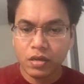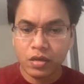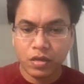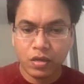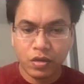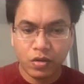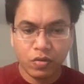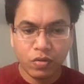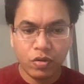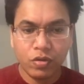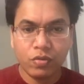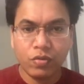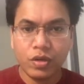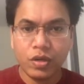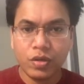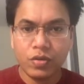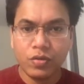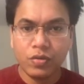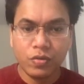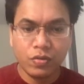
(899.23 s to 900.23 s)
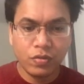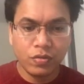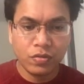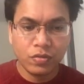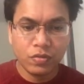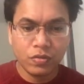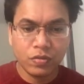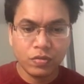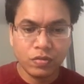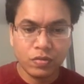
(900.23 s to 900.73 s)
equal to new
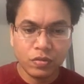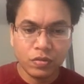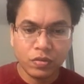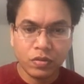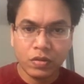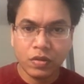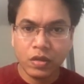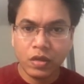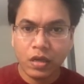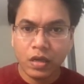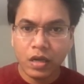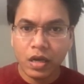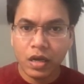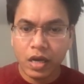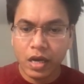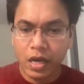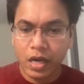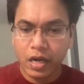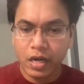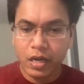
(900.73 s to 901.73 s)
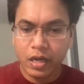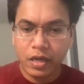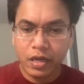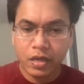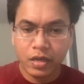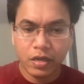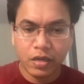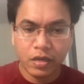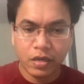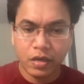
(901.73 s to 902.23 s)
array
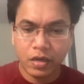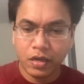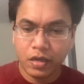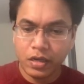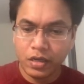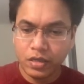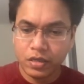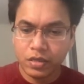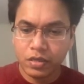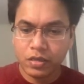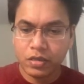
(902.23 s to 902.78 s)
list.